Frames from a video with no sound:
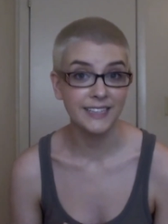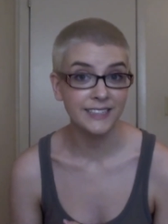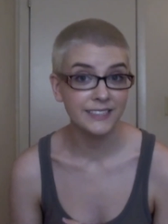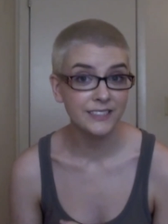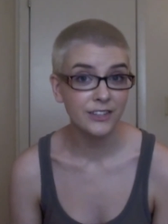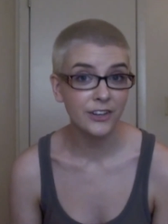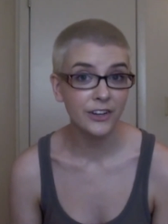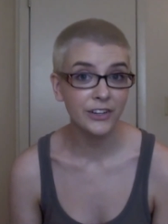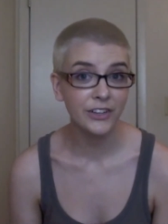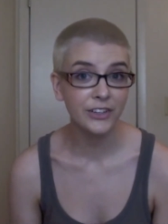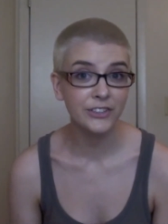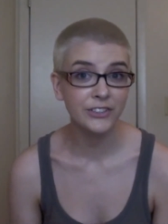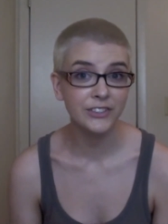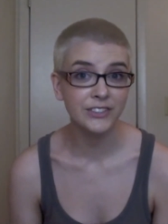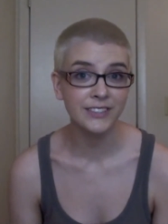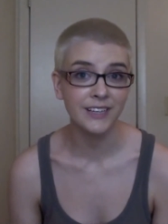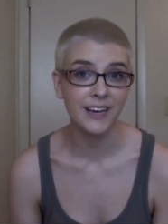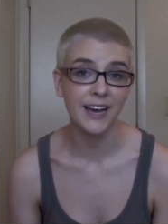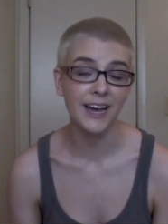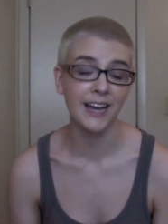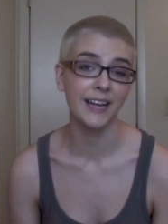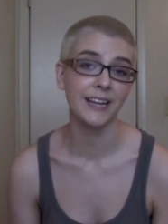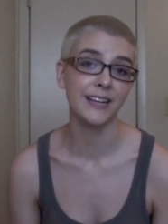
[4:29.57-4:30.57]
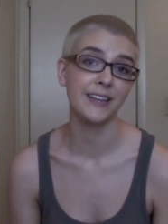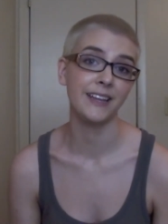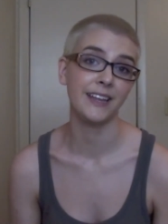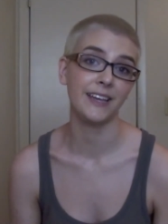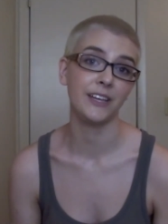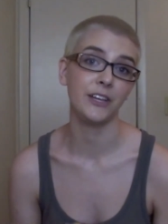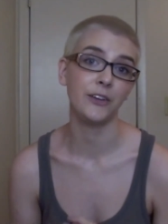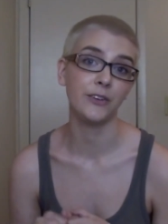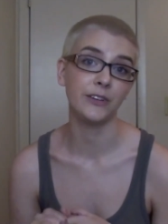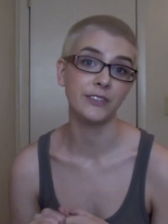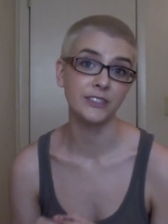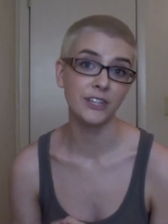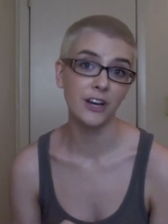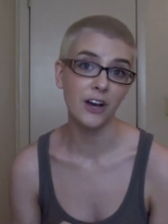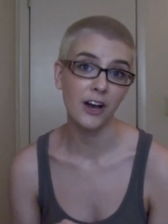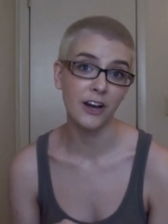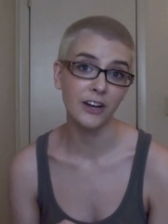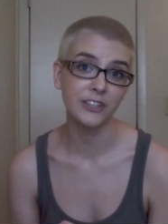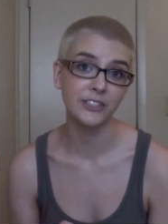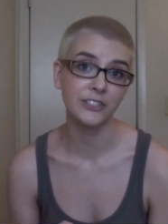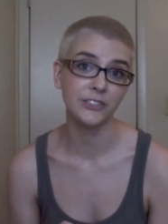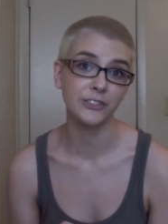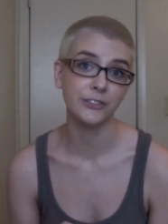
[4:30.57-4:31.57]
is on your side, that you can
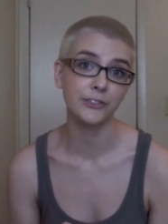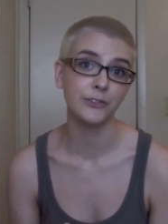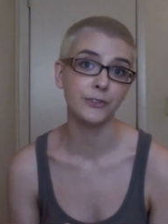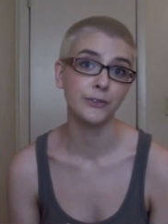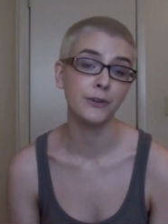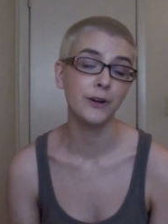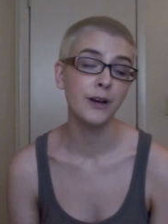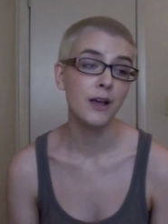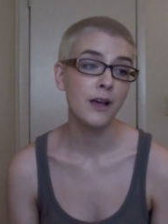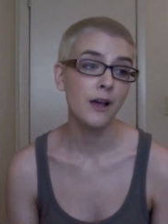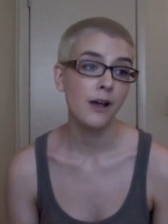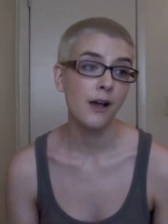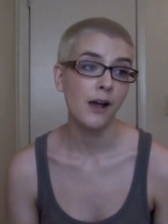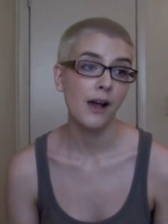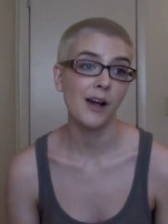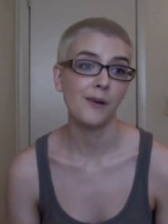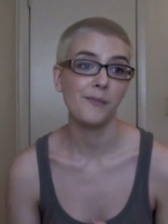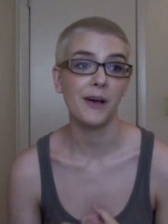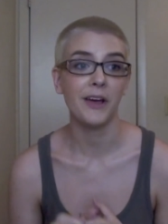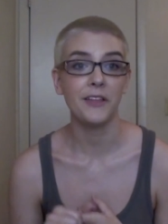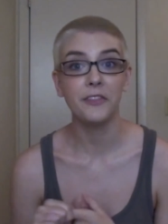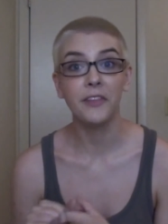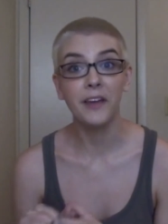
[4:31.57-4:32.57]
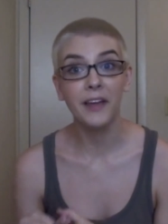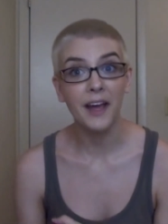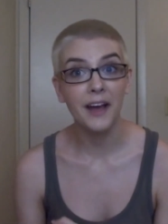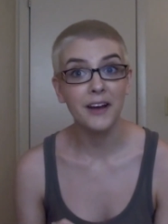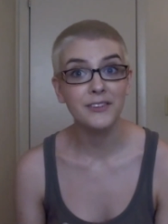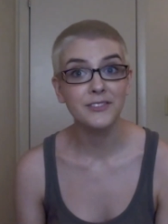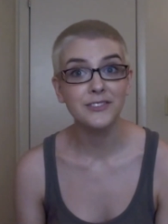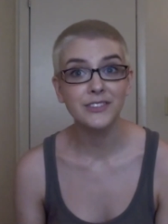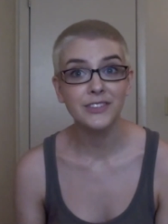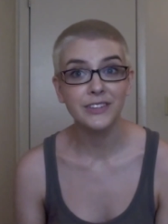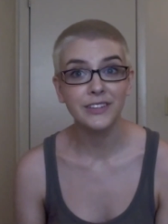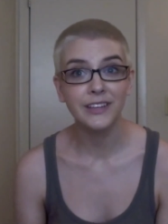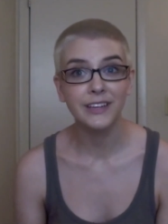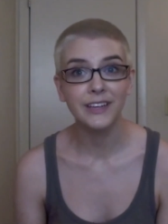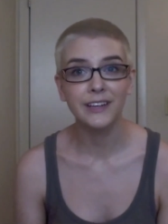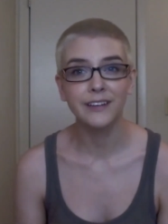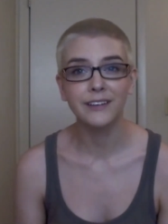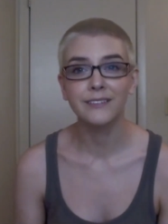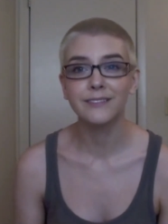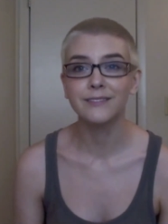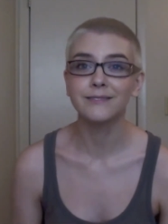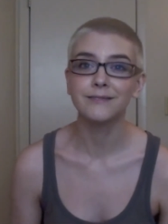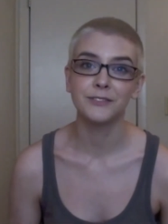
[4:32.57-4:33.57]
talk to about the
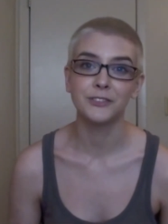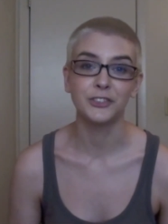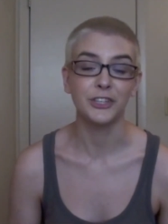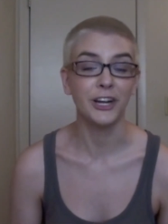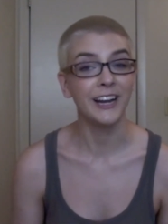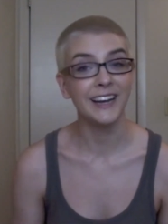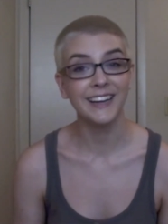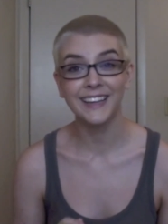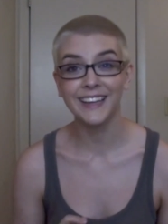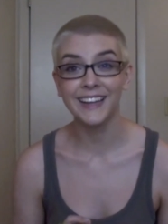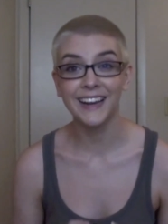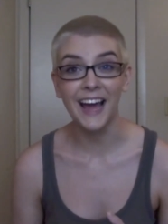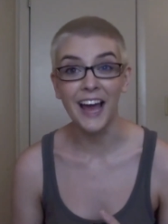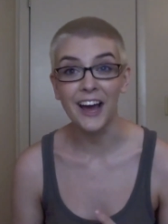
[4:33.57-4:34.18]
counseling. Try to get